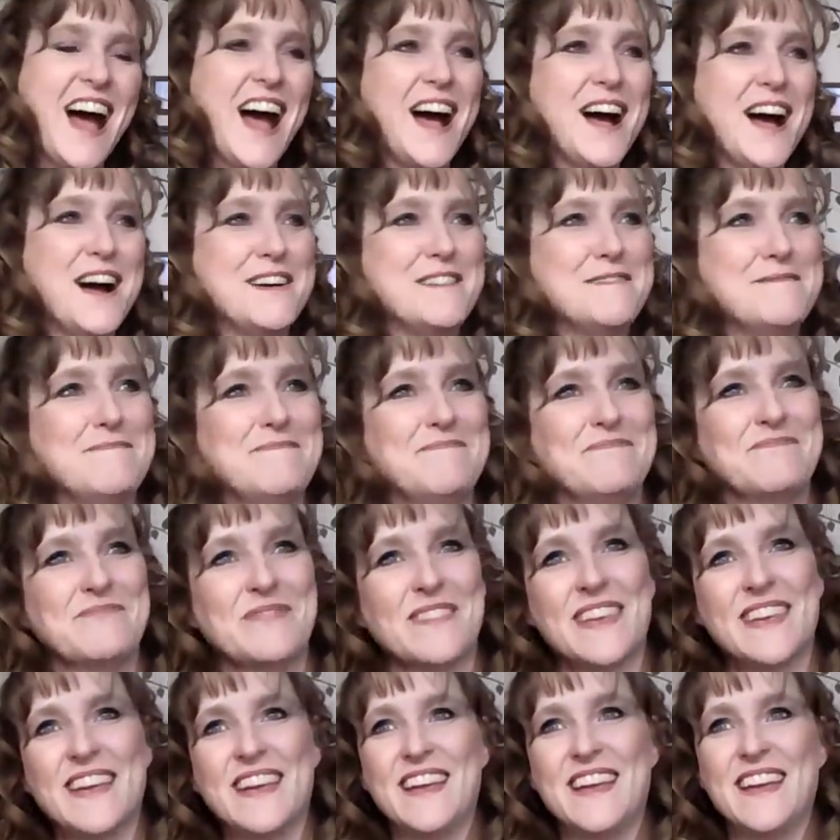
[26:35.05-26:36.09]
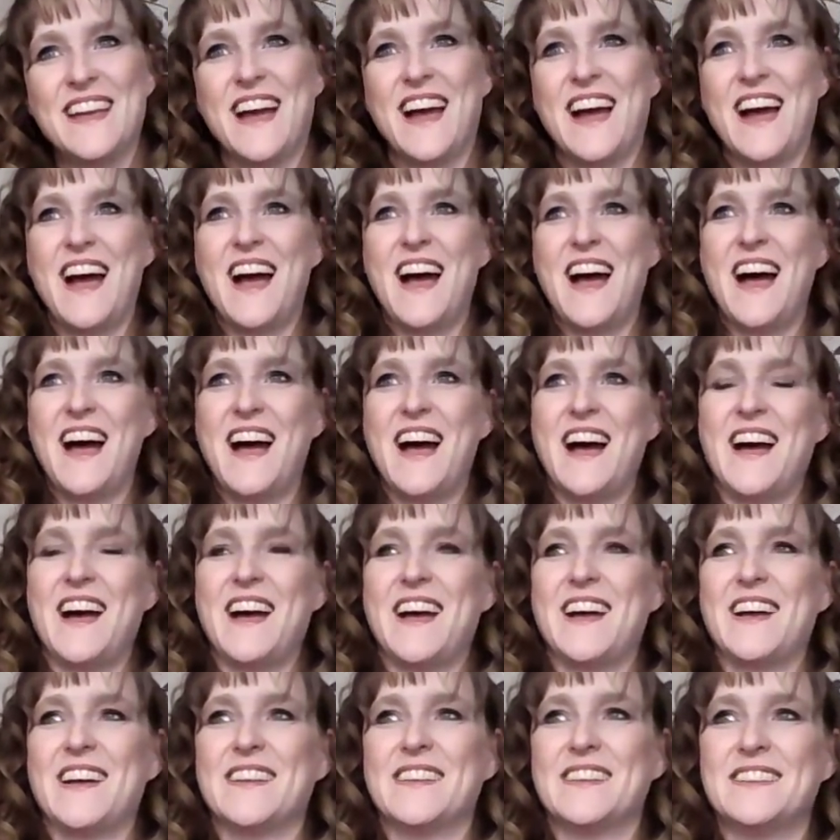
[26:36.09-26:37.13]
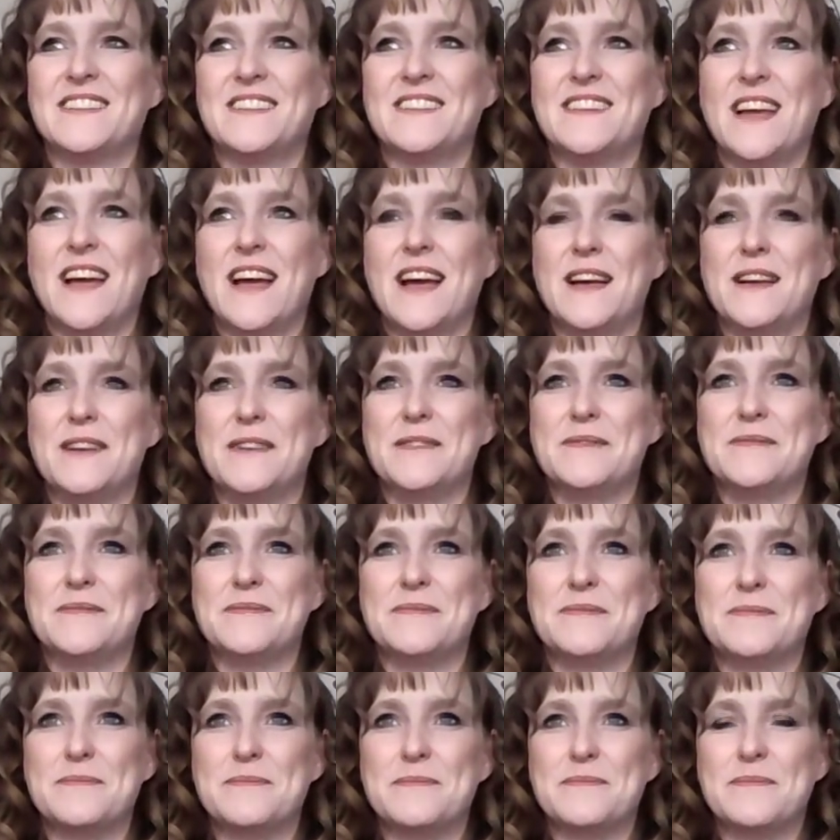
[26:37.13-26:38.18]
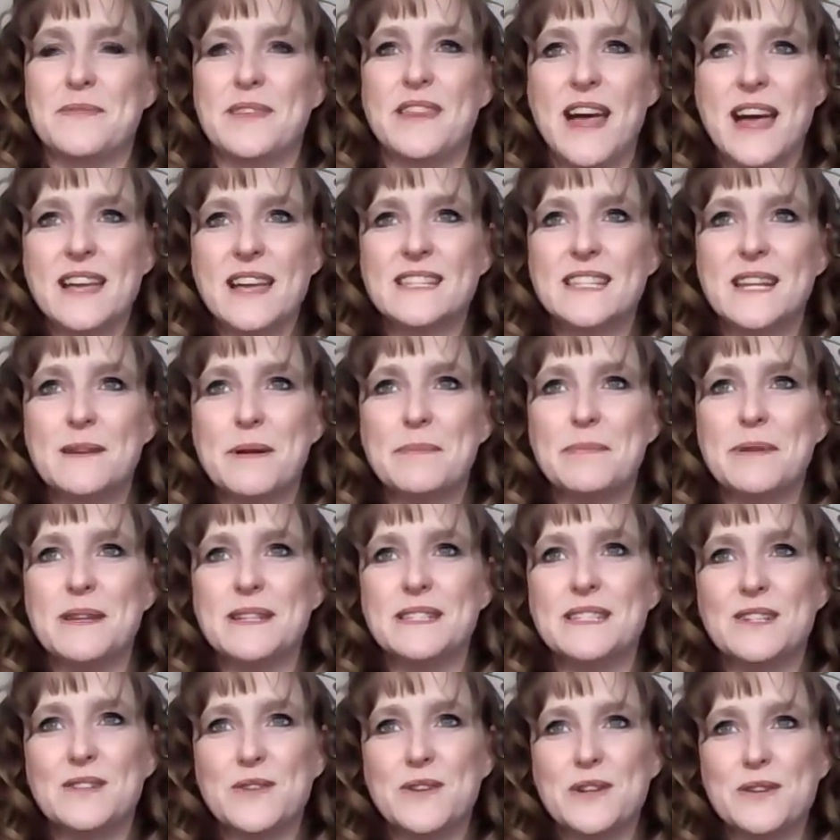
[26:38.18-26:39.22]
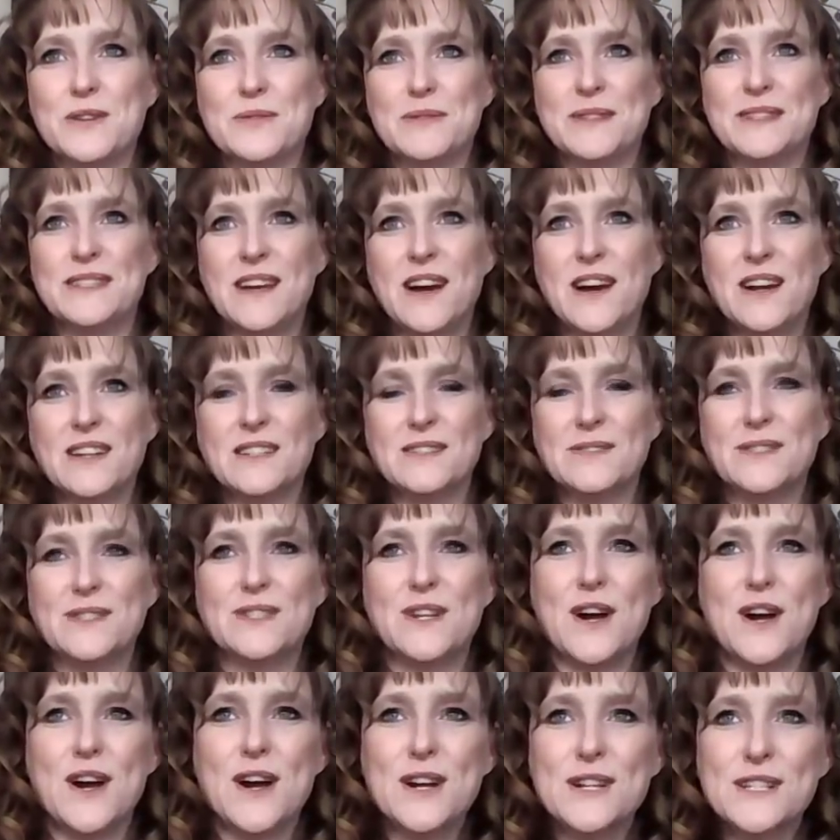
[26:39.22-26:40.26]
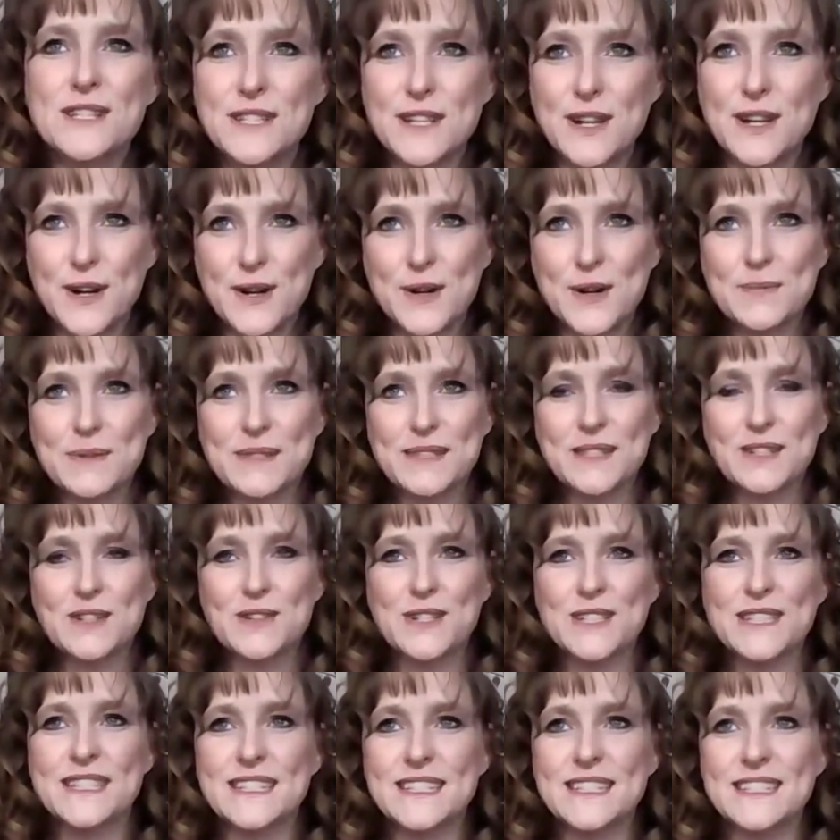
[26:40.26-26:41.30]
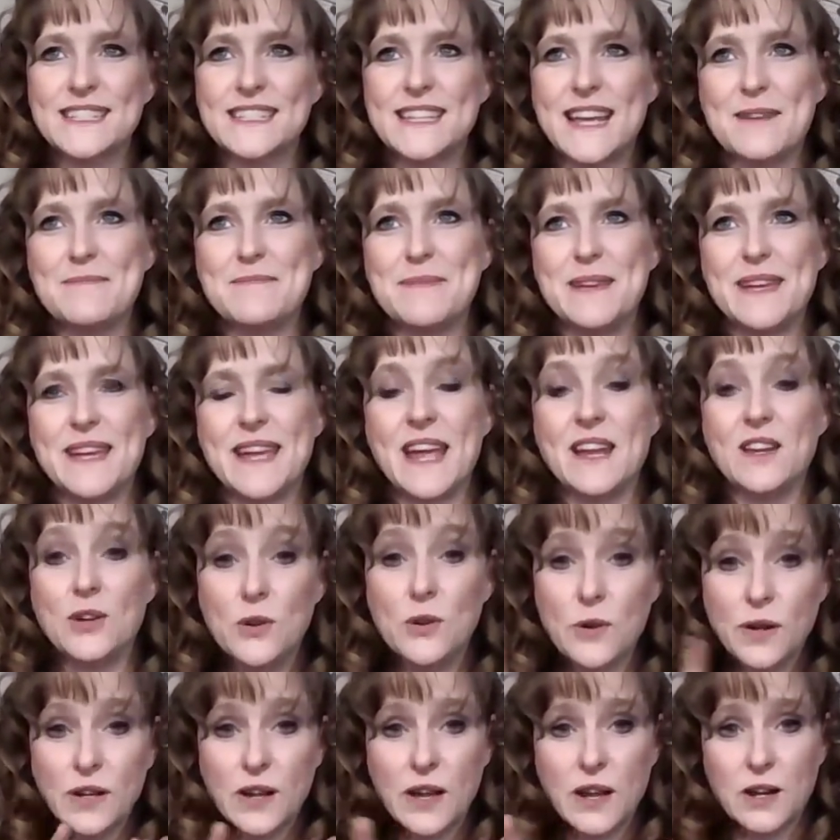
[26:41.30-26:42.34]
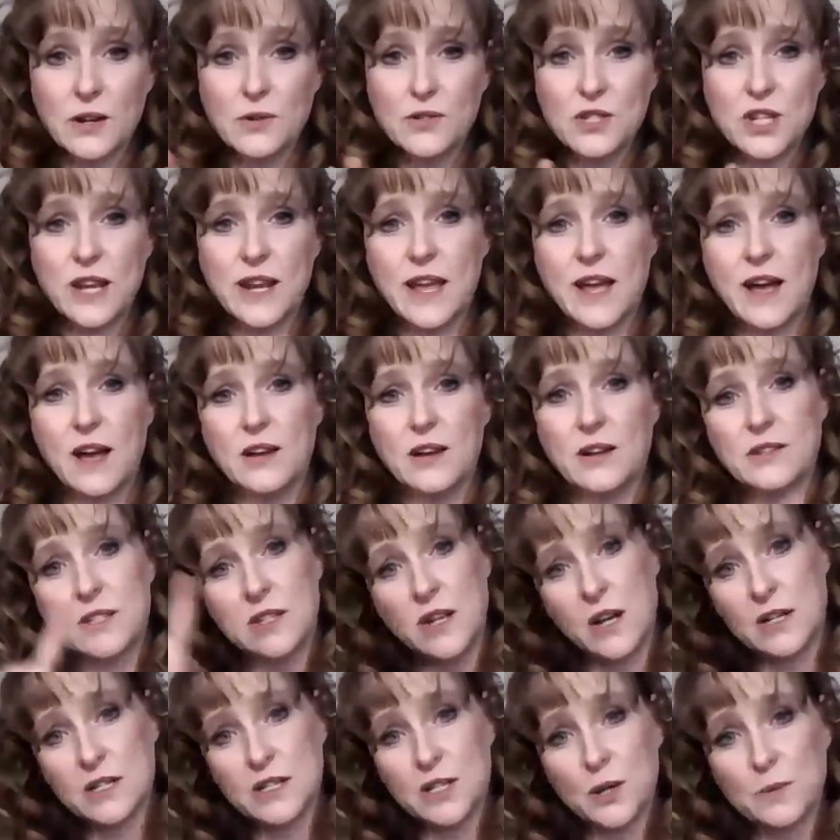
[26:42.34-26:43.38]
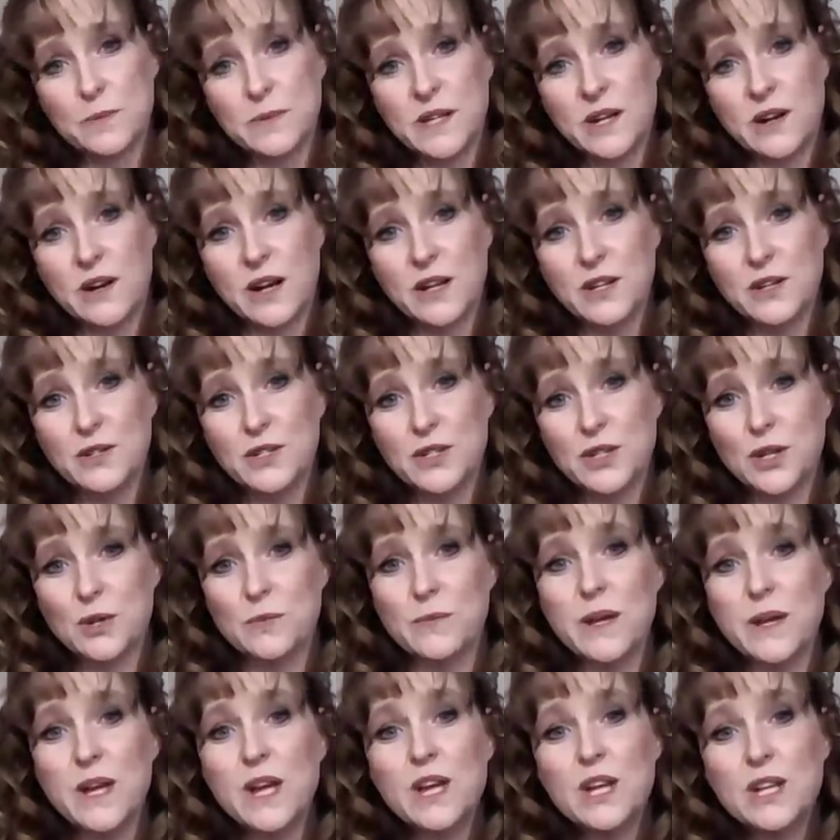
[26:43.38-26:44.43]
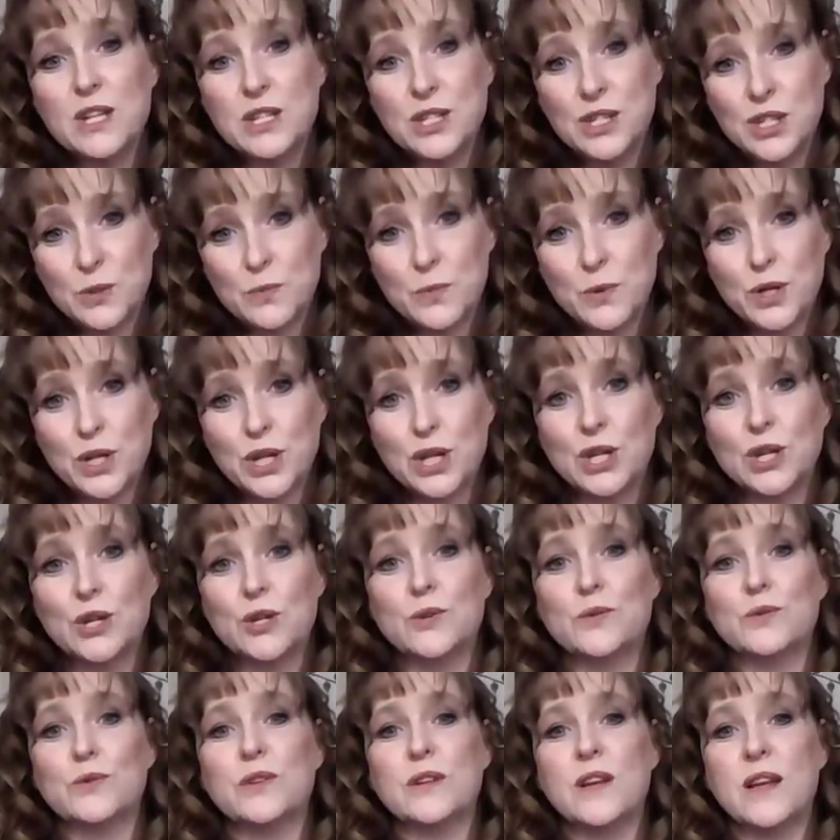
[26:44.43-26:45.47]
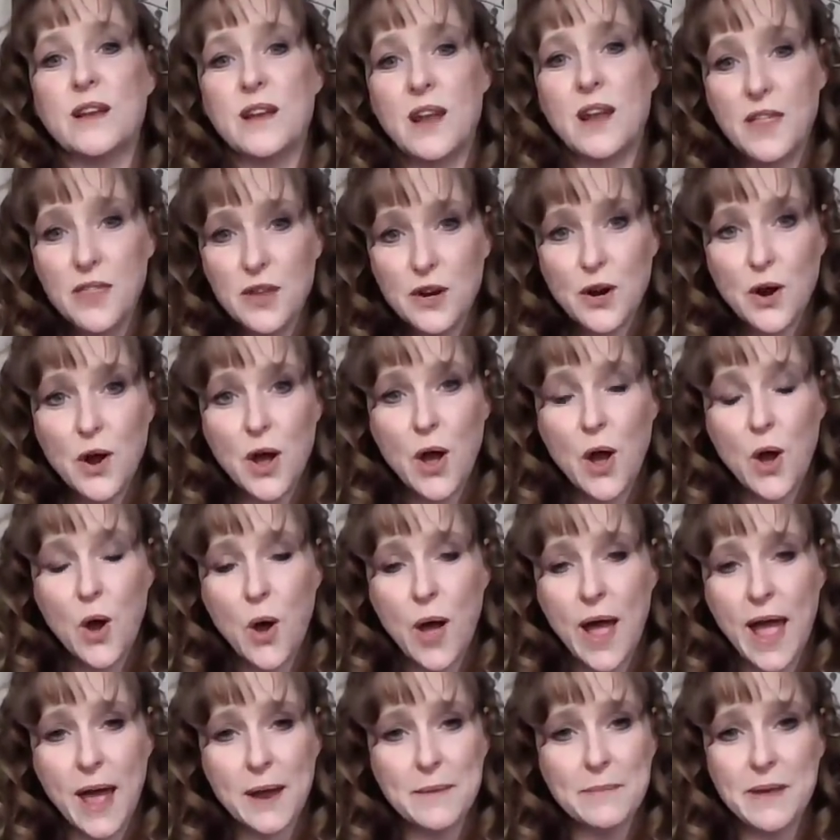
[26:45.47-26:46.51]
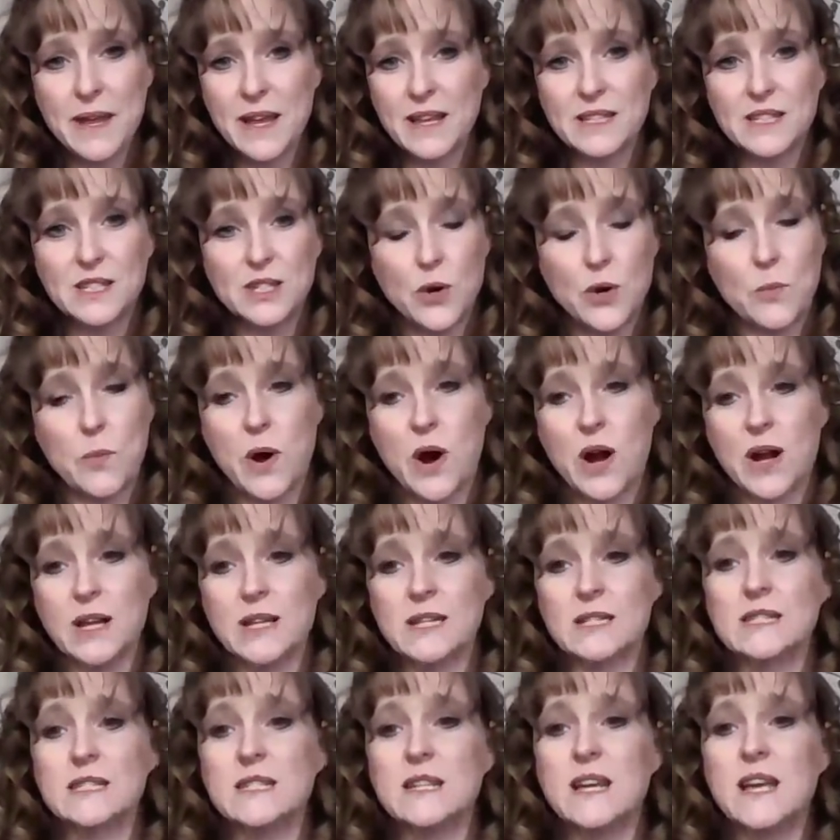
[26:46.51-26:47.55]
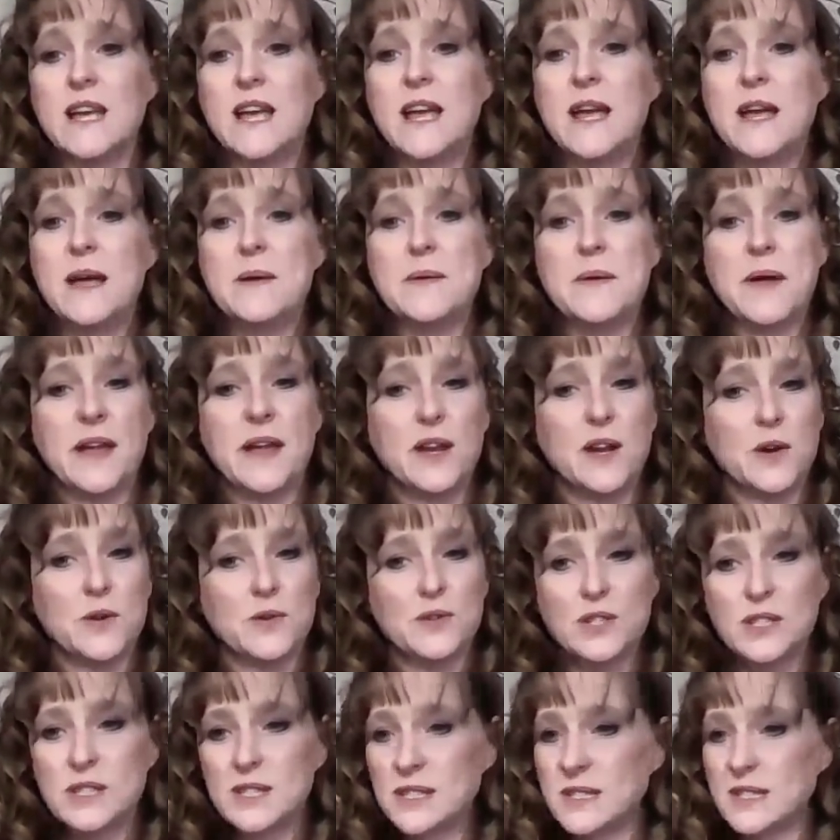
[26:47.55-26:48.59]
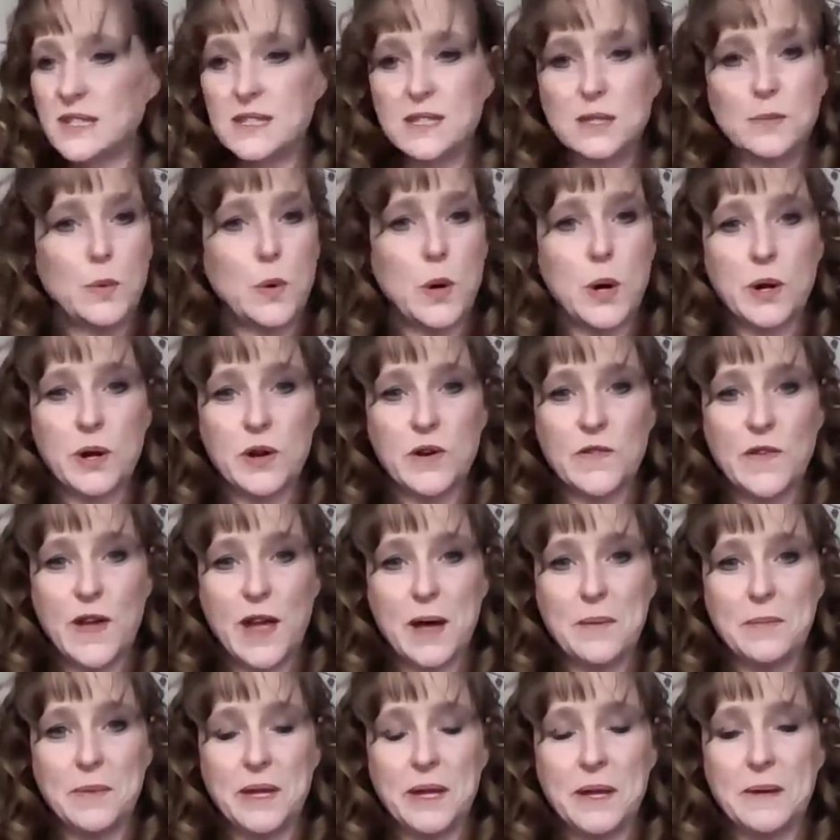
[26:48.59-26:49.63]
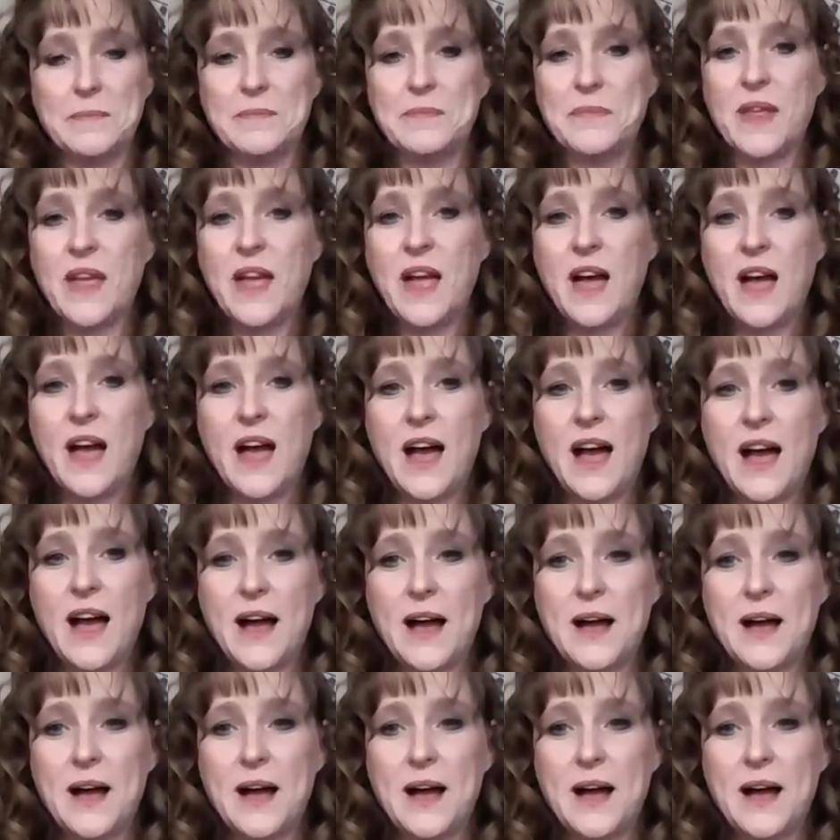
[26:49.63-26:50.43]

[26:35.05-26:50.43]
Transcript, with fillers: Um, uh, um, the last time I placed an order was Star Soaps. Crystal sent me, and you gotta go check out Star Soaps here on YouTube. Super cute. Another handmade soap artist, you know, just supporting her family.